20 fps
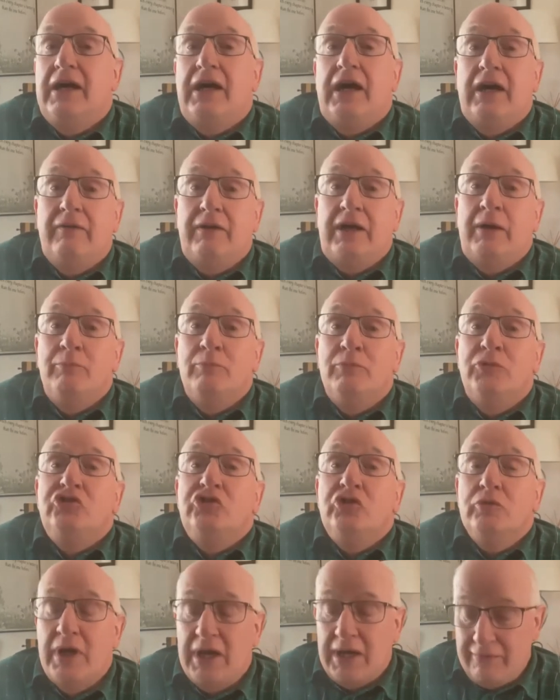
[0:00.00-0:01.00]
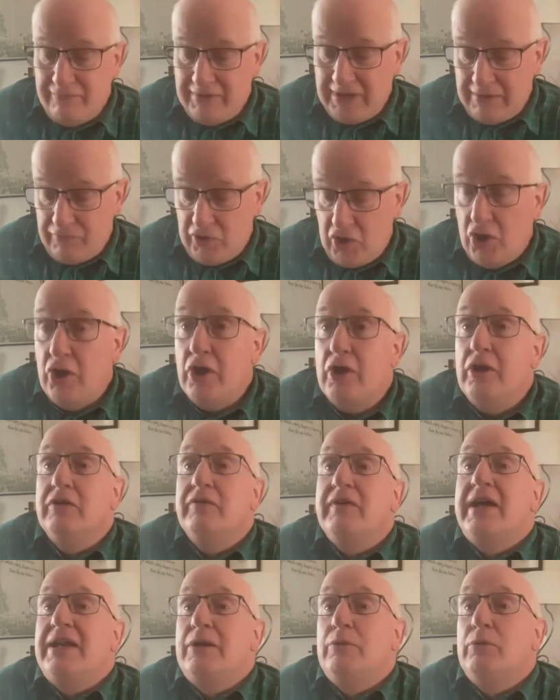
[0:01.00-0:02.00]
I must admit, I've never heard
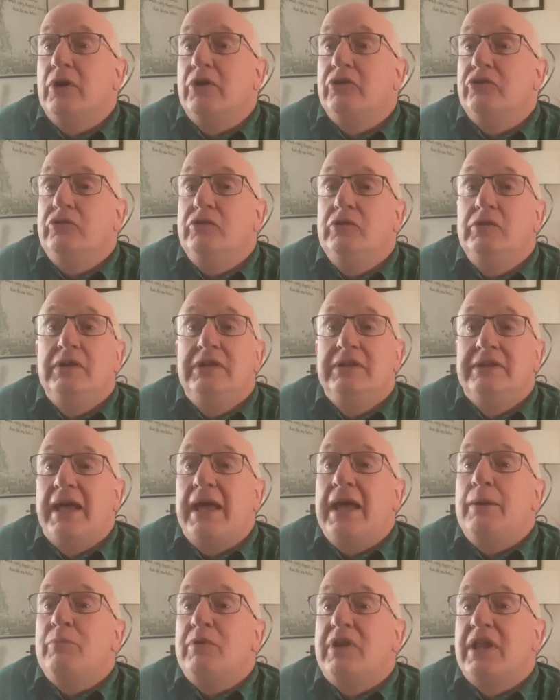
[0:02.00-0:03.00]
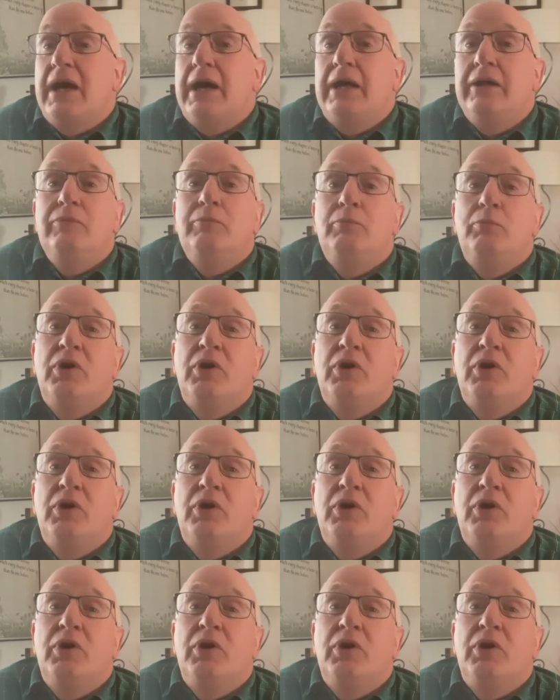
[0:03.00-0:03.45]
of anyone named that,